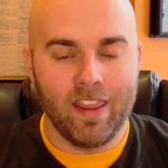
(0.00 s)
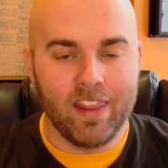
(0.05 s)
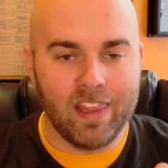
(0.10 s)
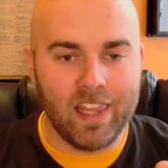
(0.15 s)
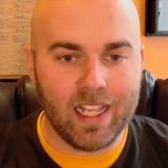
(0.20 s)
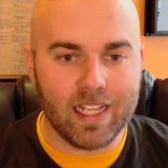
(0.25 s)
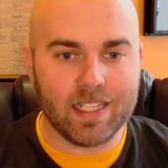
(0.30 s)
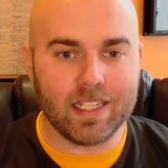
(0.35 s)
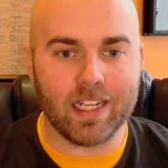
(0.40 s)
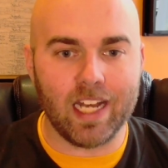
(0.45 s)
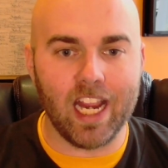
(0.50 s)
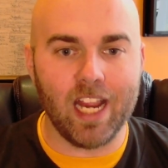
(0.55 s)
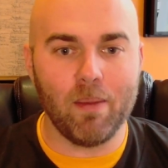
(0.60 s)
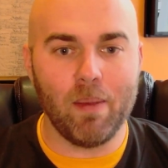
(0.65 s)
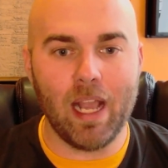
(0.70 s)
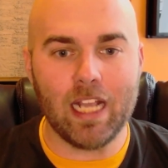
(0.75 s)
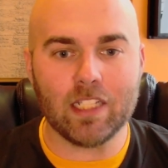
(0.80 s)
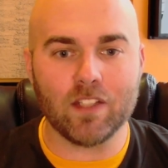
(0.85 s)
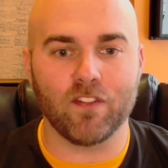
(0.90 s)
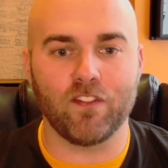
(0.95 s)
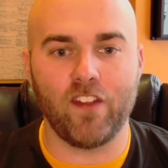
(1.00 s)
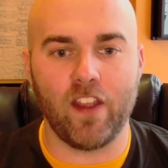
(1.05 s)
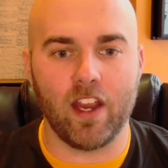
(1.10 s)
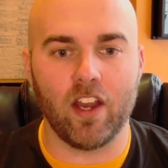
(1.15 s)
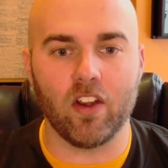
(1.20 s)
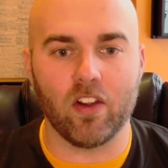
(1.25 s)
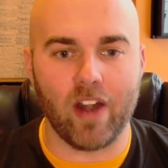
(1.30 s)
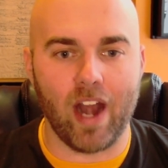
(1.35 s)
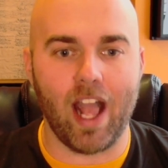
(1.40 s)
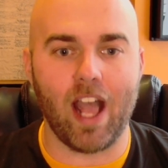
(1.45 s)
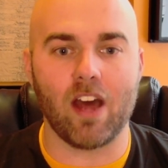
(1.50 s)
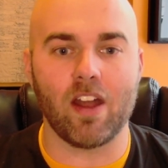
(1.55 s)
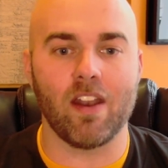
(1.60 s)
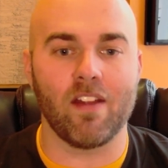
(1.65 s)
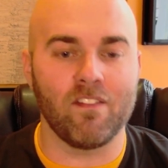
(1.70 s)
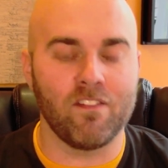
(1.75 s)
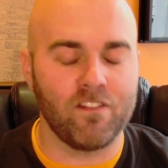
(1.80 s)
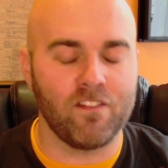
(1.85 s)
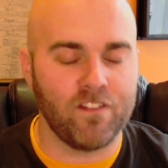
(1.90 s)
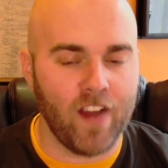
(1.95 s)
This team has figured
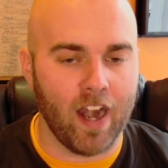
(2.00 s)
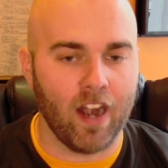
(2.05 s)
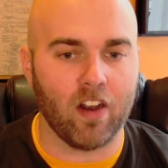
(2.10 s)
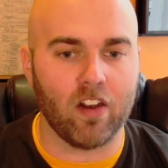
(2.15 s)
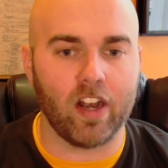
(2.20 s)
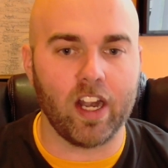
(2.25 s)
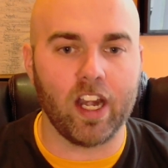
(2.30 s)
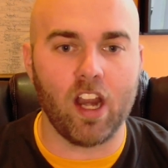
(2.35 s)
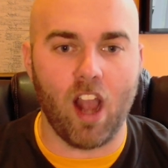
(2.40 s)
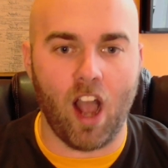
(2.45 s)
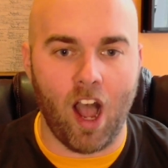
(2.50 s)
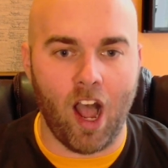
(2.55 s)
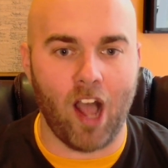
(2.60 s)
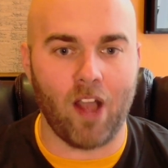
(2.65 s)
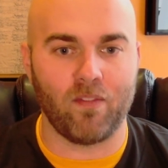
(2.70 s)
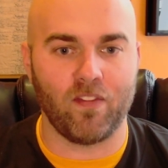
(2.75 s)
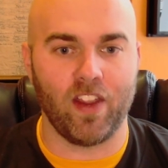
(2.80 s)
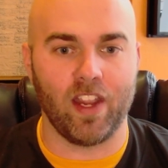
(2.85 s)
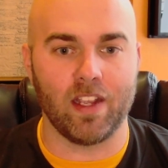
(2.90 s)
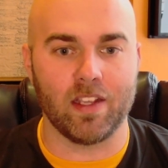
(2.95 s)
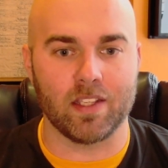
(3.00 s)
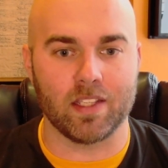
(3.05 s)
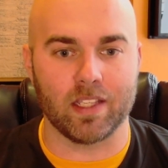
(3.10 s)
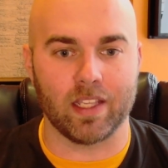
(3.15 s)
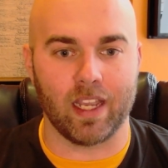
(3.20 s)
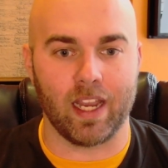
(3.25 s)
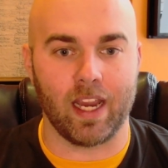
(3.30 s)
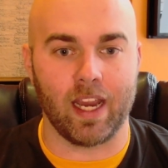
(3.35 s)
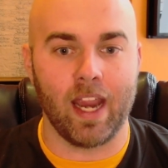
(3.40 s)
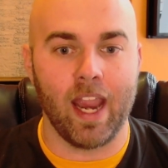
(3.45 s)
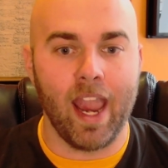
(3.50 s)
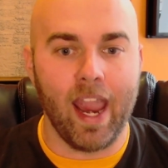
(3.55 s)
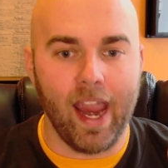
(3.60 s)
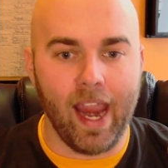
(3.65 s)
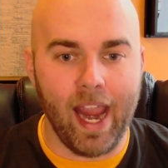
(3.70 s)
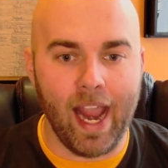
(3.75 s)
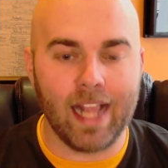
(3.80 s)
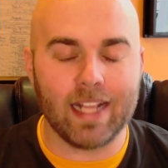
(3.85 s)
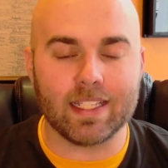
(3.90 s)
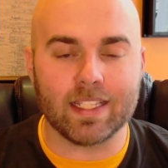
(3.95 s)
out very obviously
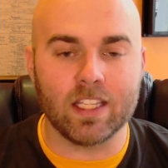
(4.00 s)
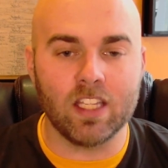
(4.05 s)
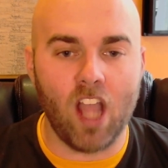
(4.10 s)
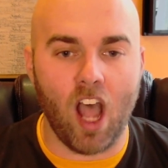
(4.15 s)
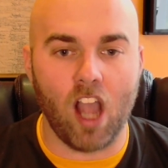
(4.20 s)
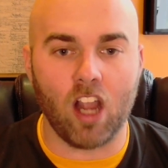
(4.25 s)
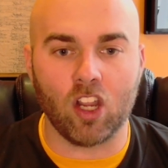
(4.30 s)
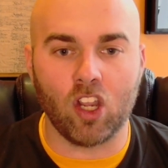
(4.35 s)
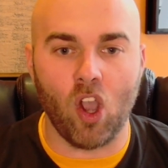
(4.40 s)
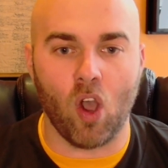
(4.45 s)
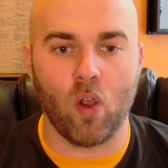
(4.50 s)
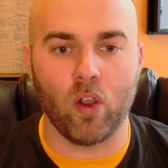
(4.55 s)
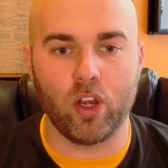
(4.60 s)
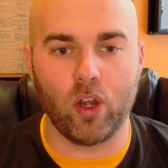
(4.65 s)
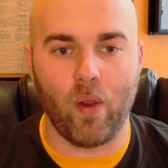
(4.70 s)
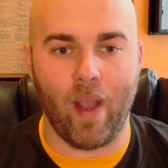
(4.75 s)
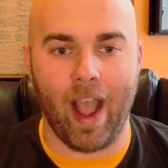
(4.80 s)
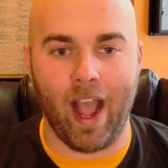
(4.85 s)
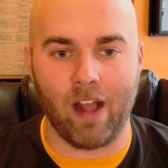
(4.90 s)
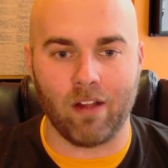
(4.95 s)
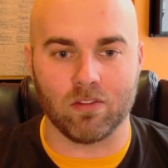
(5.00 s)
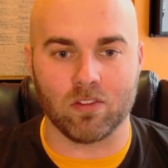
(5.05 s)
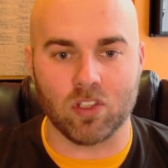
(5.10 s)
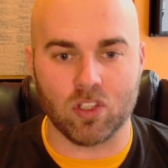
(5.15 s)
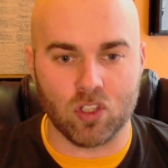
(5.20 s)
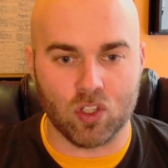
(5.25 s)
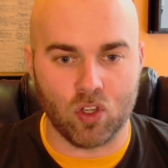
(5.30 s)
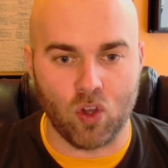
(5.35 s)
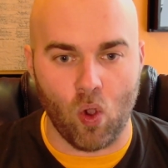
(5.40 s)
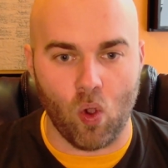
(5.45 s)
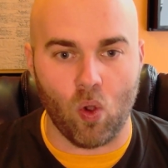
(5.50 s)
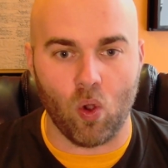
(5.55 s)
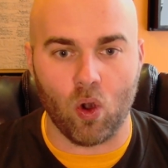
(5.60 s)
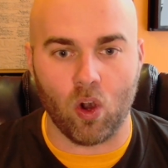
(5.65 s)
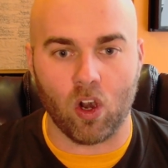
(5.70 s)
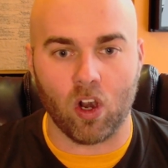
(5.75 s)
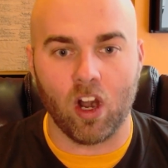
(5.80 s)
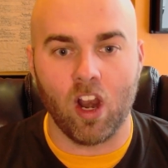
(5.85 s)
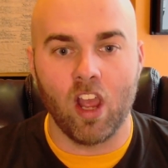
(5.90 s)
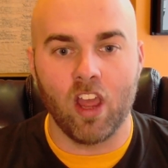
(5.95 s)
it's not going to
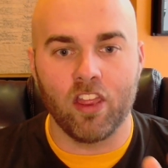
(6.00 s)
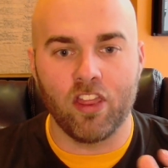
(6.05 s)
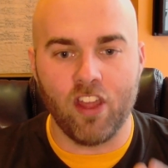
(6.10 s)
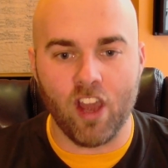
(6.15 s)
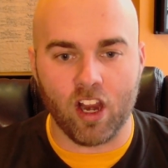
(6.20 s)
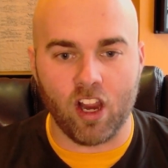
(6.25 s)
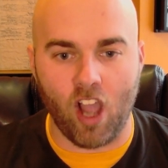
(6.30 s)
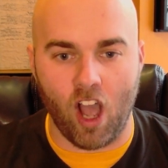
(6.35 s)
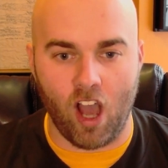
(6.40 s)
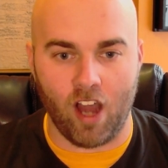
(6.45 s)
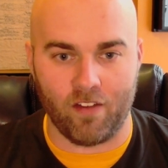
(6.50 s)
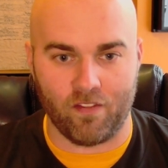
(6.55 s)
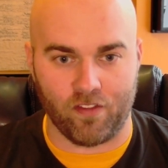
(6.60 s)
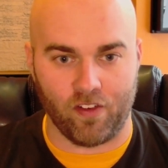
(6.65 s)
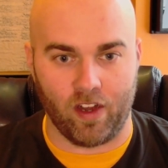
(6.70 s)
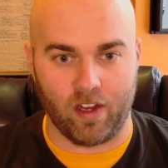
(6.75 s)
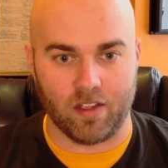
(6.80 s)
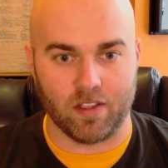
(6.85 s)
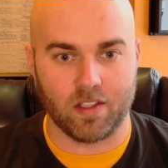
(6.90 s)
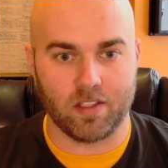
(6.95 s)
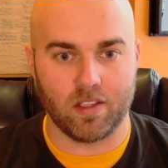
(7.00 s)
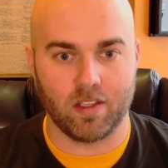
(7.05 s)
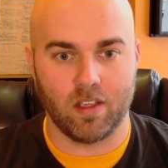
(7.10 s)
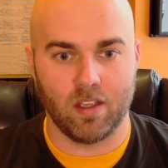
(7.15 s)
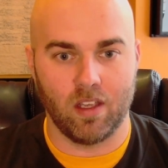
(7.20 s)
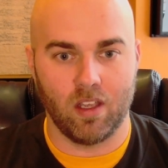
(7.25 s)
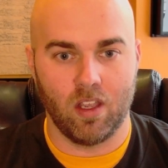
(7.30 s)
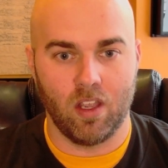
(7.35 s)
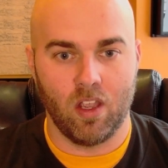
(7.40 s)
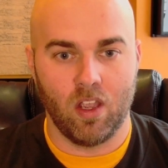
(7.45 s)
outscore the conference.